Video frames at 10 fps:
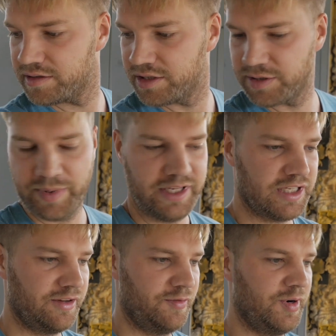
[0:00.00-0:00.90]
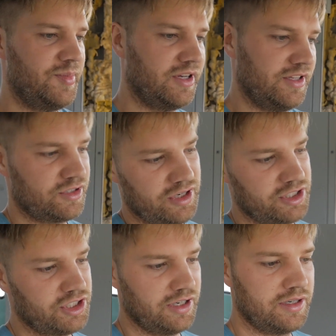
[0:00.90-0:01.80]
just basically rebuild the
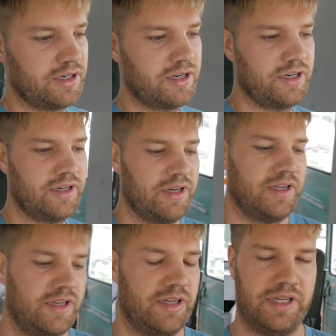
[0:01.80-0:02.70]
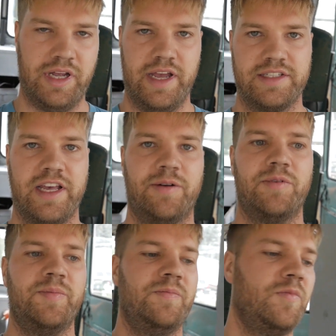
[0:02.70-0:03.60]
structure, as that
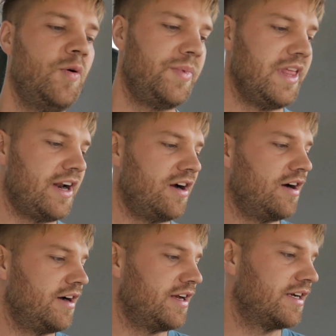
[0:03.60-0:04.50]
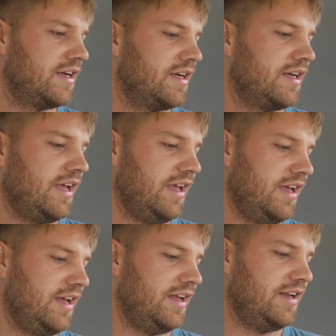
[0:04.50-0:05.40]
won't be that hard.
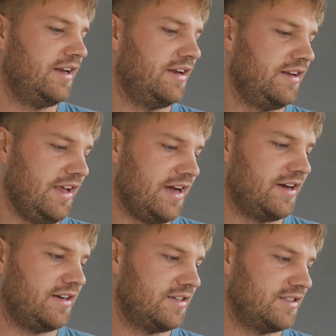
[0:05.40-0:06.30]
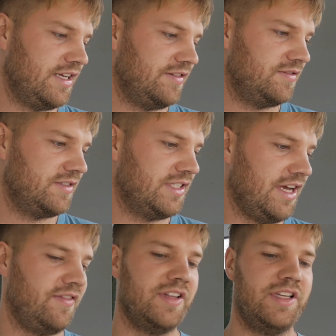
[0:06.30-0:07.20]
And yeah, it
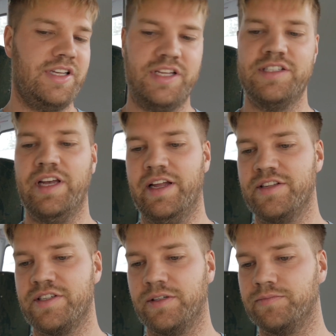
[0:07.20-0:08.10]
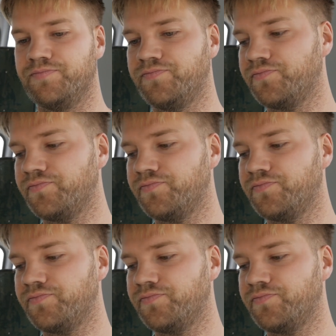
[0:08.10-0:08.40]
definitely needs it. So